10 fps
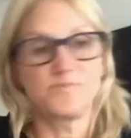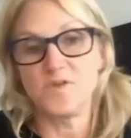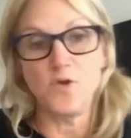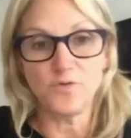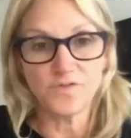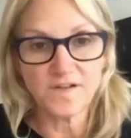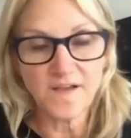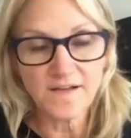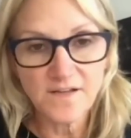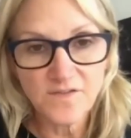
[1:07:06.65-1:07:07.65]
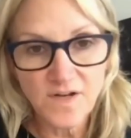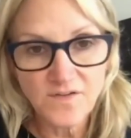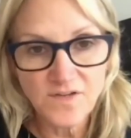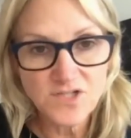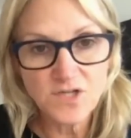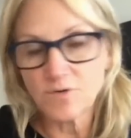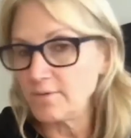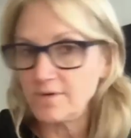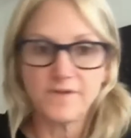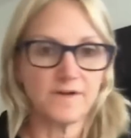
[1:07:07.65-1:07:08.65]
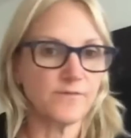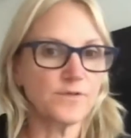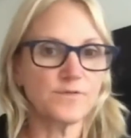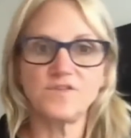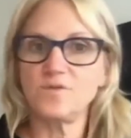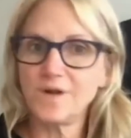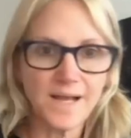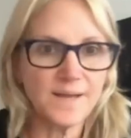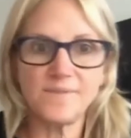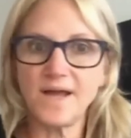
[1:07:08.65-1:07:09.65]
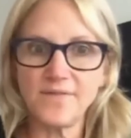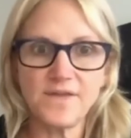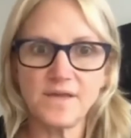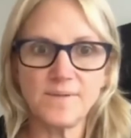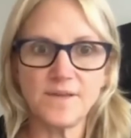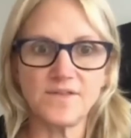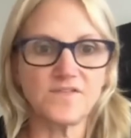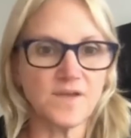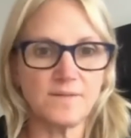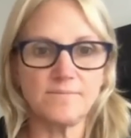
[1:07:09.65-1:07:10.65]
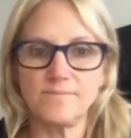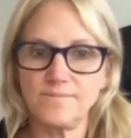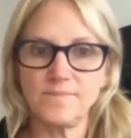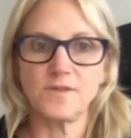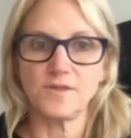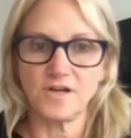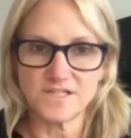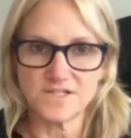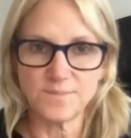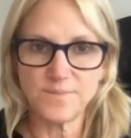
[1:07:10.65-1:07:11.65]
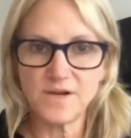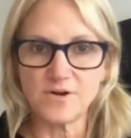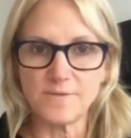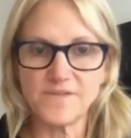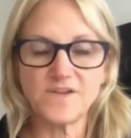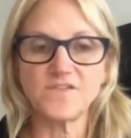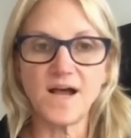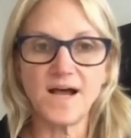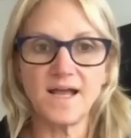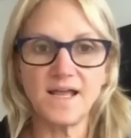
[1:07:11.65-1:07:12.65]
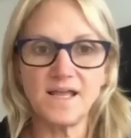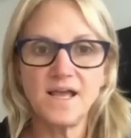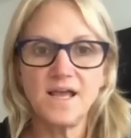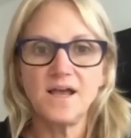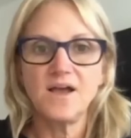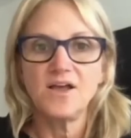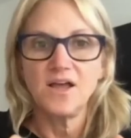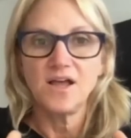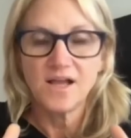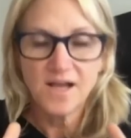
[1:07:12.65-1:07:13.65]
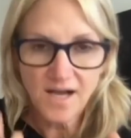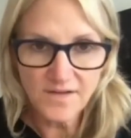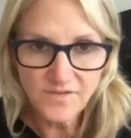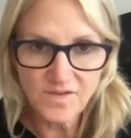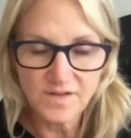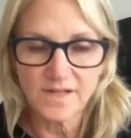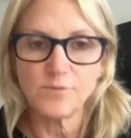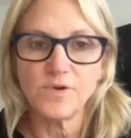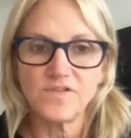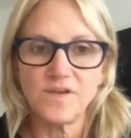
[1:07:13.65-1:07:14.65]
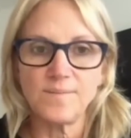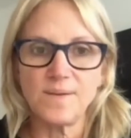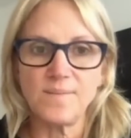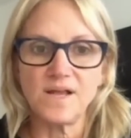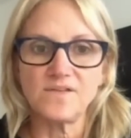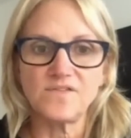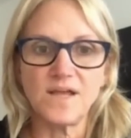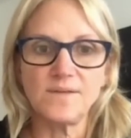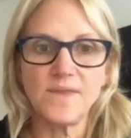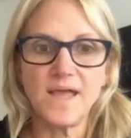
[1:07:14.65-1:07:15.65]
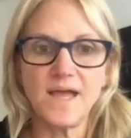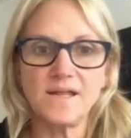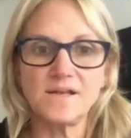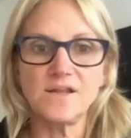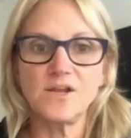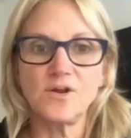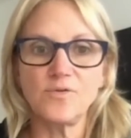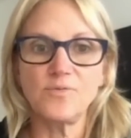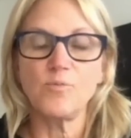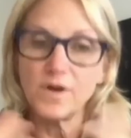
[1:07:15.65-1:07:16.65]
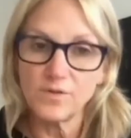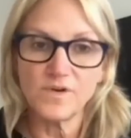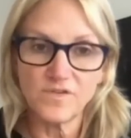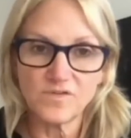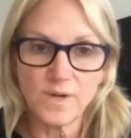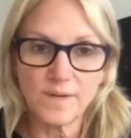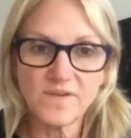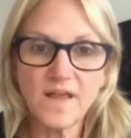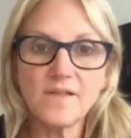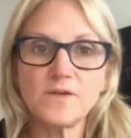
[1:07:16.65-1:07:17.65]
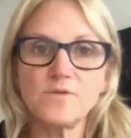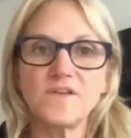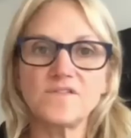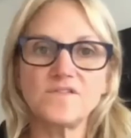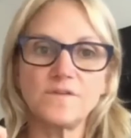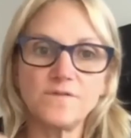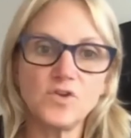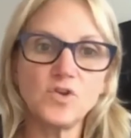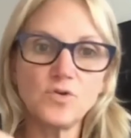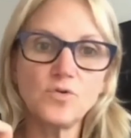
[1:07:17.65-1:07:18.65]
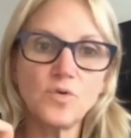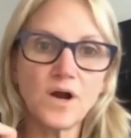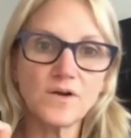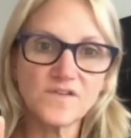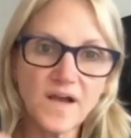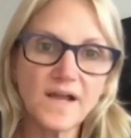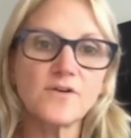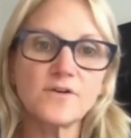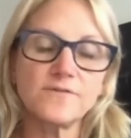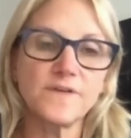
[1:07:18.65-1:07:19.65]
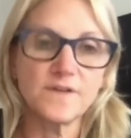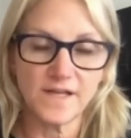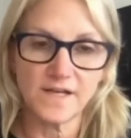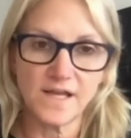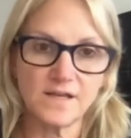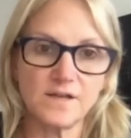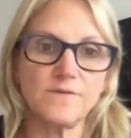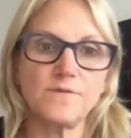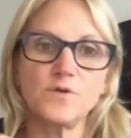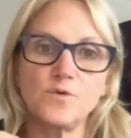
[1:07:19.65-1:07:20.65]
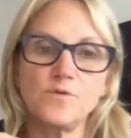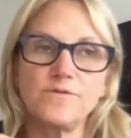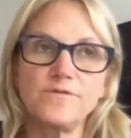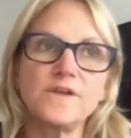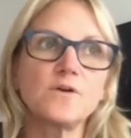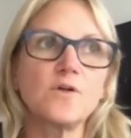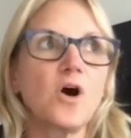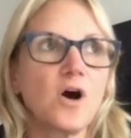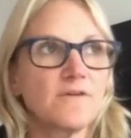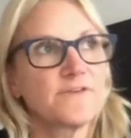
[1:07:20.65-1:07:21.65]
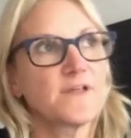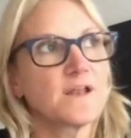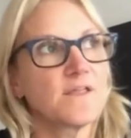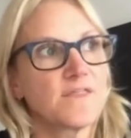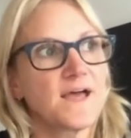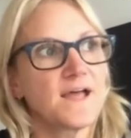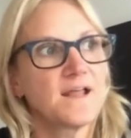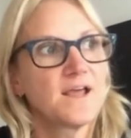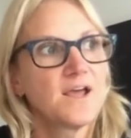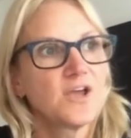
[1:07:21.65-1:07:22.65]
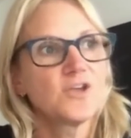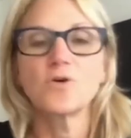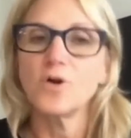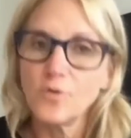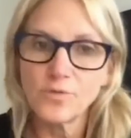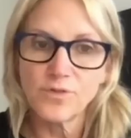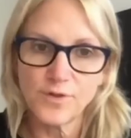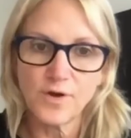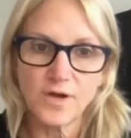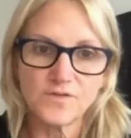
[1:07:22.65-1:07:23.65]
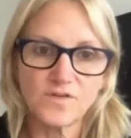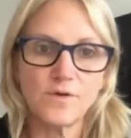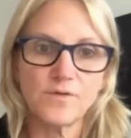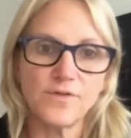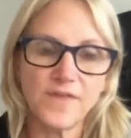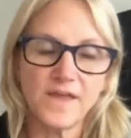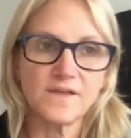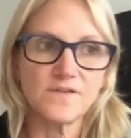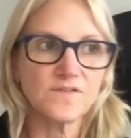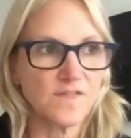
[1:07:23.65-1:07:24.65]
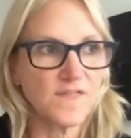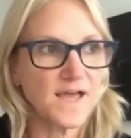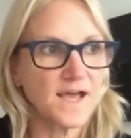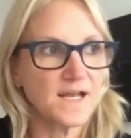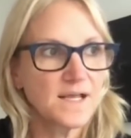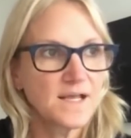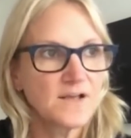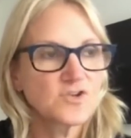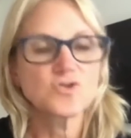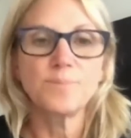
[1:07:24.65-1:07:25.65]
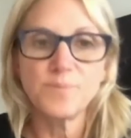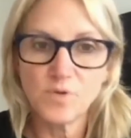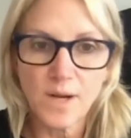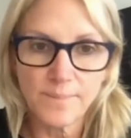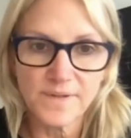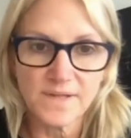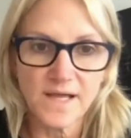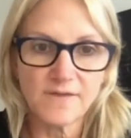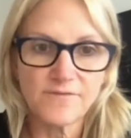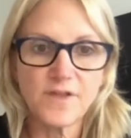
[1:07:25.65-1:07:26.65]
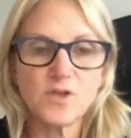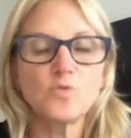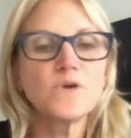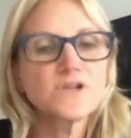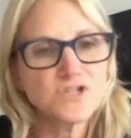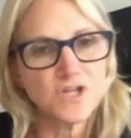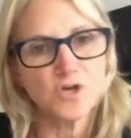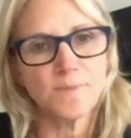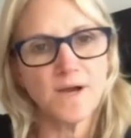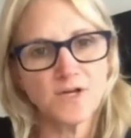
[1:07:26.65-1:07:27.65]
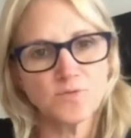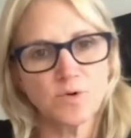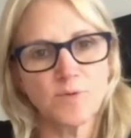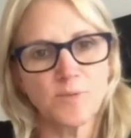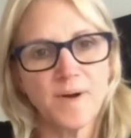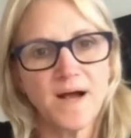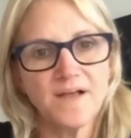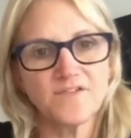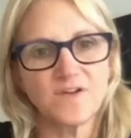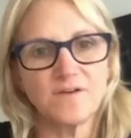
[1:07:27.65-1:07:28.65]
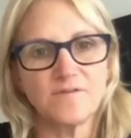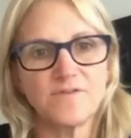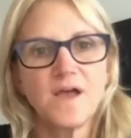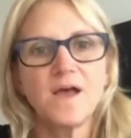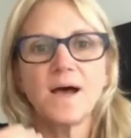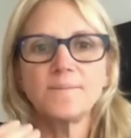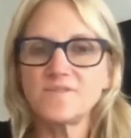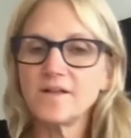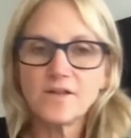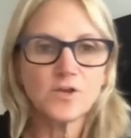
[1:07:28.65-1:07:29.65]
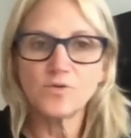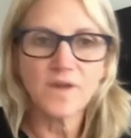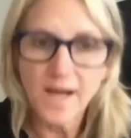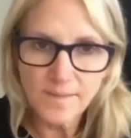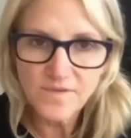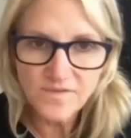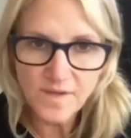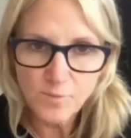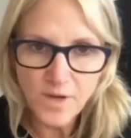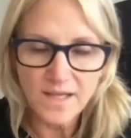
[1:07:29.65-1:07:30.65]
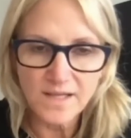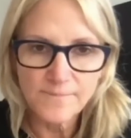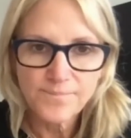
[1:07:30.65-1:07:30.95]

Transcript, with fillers: used the techniques that I teach you. I went 5, 4, 3, 2, 1. I am not thinking about this. And the thought disappeared because I constantly reset my mindset. And, you know, one of the reasons why I'm telling you this is if you are tired of feeling negative, if you feel often that your own thoughts are the things that trip you up in life, that you wish that your mind were more positive, I'm telling you that I'm the same way.